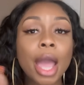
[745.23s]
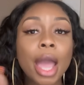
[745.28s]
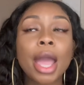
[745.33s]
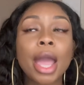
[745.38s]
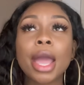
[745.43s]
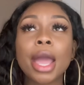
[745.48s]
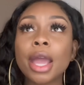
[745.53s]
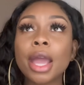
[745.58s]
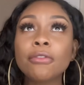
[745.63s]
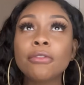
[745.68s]

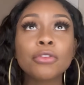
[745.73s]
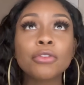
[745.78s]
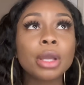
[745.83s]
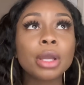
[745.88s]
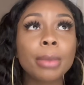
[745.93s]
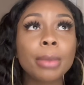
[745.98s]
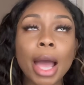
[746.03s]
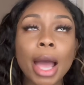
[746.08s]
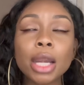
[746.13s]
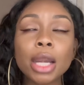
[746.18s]

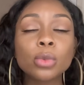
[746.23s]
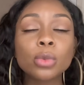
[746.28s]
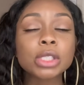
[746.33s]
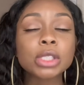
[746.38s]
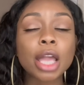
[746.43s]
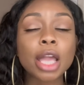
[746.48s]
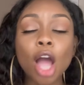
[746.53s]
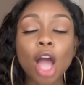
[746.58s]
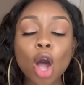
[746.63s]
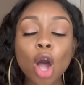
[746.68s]
everybody was
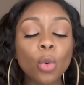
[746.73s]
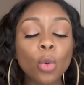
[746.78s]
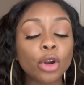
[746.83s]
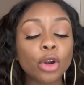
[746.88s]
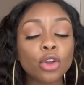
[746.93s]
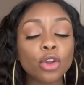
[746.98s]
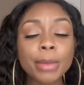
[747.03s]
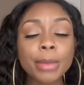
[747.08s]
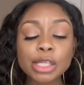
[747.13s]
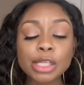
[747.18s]
like, oh, what are
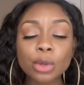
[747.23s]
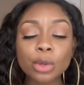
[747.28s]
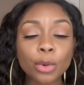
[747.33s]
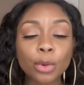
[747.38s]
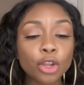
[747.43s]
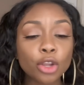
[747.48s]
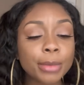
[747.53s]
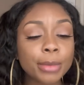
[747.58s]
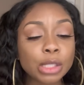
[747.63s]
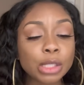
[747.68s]
you mixed with?
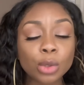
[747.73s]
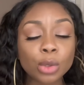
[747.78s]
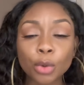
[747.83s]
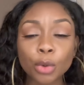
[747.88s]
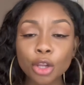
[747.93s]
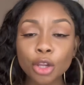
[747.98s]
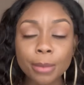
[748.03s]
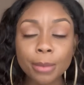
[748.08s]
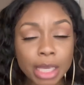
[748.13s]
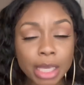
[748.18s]

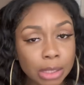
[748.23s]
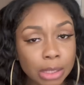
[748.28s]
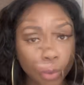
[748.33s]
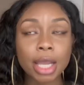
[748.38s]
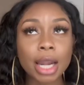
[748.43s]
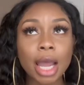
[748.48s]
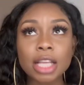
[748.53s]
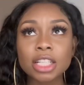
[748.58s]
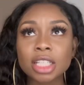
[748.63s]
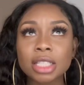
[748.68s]

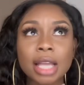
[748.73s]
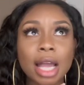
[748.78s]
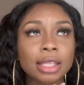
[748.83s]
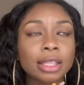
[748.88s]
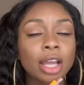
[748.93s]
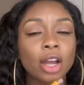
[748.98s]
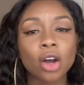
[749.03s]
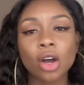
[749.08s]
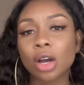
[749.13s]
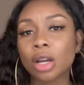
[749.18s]
And I just got
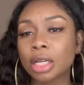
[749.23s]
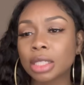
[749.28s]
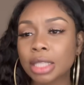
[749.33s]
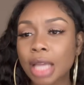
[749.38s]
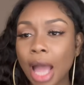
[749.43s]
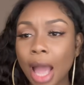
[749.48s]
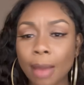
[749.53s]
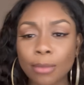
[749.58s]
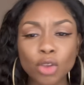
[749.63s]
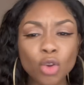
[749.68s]
that all the
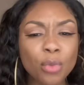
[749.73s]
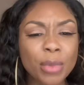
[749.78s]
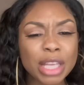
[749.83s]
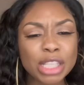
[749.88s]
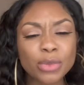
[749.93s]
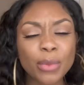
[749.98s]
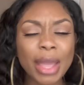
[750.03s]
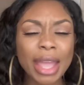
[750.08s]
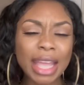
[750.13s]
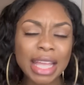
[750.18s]
time. You
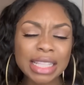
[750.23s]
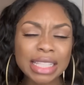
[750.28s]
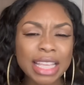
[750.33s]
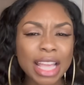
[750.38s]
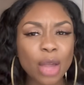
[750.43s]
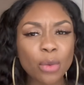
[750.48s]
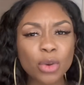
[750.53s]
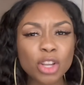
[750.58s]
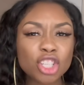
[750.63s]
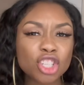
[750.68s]
mixed with
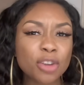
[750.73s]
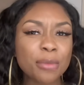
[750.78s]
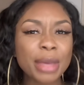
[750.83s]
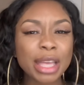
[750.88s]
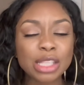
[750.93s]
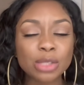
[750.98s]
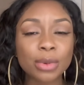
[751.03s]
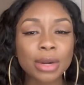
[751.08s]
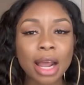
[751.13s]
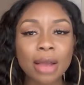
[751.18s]
Indian? What you
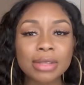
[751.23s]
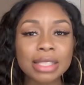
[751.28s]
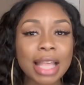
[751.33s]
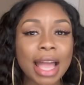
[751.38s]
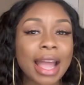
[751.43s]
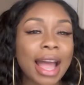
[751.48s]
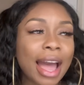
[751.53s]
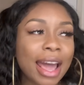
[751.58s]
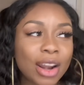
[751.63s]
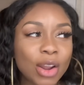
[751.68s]
mixed with? I was
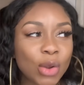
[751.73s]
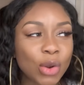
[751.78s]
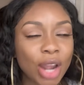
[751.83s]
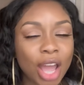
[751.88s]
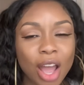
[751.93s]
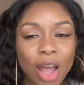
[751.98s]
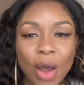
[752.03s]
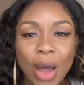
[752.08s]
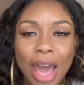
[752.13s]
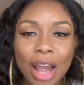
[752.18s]
like, I
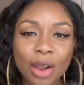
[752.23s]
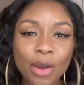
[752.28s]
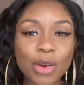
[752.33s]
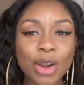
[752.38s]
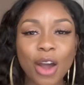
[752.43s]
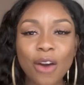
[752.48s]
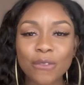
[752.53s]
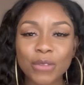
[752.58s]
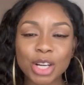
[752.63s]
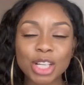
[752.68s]
don't
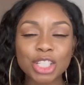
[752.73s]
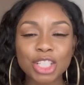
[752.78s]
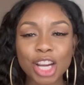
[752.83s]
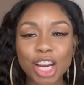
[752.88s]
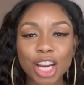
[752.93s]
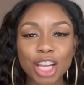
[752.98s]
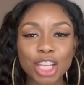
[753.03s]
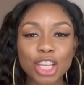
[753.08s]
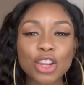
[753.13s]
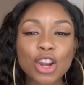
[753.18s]
know for
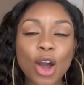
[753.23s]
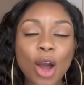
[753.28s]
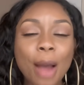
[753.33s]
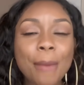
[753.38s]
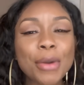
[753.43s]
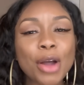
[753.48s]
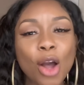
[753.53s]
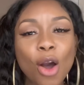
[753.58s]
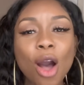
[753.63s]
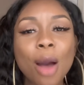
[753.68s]
sure. You know, I'm
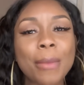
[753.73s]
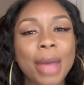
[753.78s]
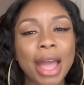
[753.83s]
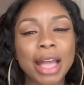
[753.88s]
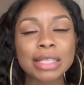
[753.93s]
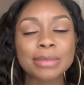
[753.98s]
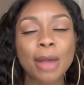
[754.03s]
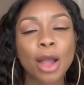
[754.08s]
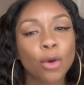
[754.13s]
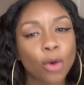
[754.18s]
gonna go home and
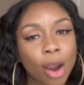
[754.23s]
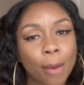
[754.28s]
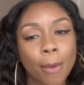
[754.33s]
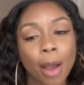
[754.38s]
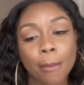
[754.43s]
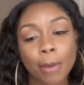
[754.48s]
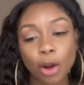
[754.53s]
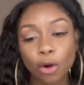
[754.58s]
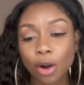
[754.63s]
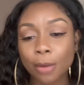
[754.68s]
ask my
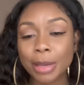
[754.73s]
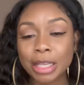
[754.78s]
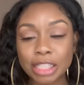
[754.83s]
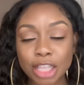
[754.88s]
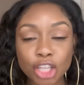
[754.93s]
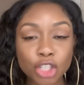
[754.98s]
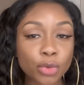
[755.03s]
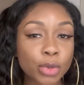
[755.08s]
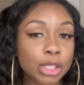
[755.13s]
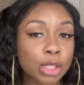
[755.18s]
grandma. My grandma
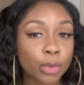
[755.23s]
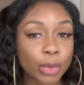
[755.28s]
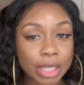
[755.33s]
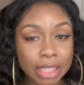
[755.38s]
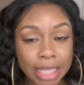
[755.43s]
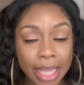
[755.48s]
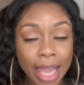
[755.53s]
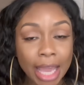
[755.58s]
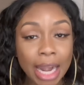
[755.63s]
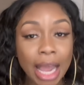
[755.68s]
said she was
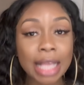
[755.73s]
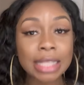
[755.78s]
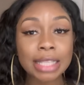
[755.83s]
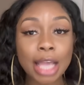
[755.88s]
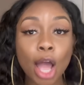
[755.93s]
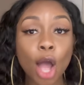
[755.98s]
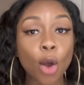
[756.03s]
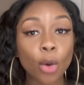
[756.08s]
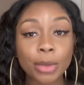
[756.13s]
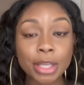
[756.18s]
Louisiana. I
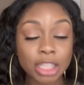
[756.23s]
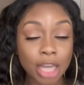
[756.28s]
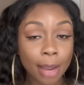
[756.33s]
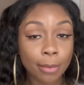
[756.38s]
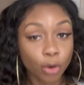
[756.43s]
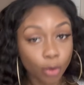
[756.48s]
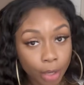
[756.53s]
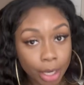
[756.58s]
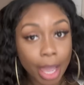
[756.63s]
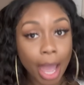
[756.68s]
said, oh, bitch,
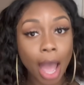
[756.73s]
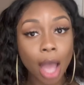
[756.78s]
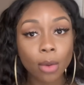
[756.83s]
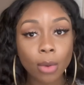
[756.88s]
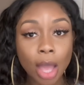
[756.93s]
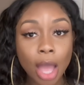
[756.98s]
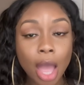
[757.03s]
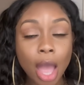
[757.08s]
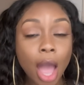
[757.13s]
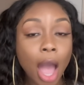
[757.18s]
I'm
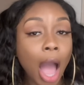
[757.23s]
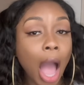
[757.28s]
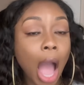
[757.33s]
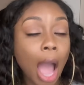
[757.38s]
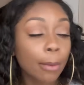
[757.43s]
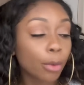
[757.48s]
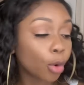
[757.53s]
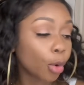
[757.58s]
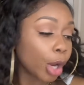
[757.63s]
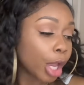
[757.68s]

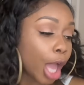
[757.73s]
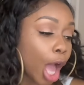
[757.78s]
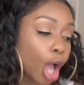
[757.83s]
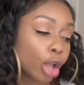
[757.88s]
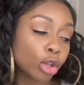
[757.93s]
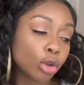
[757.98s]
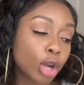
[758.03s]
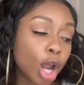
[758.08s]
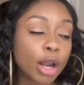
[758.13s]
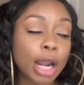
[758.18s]
Creole.
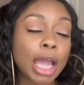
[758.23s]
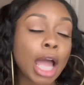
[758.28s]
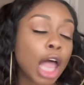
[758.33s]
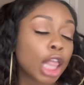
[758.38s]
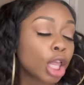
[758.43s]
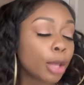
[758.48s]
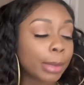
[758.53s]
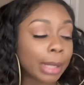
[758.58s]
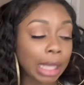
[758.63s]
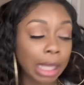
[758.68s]
You know, they got
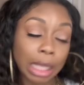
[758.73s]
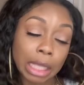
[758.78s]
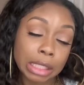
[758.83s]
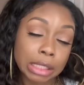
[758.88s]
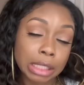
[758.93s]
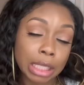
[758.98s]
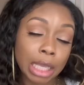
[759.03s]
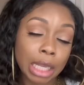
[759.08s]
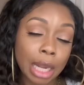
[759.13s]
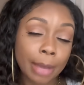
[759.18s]
a little bit of
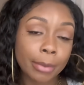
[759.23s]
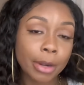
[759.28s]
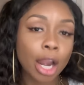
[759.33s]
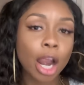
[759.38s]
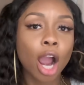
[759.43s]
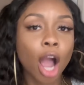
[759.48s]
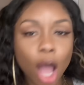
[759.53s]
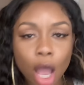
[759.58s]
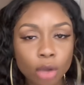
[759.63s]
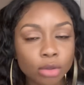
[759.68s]
Indian up in
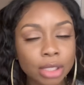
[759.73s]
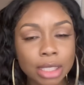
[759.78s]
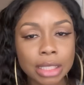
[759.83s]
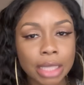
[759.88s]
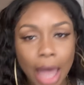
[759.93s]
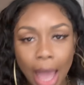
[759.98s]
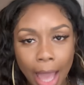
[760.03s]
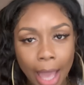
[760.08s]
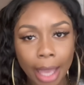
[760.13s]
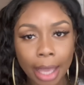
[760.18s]
there. I was just
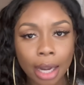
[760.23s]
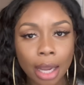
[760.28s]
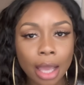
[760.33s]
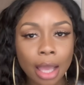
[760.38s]
lying.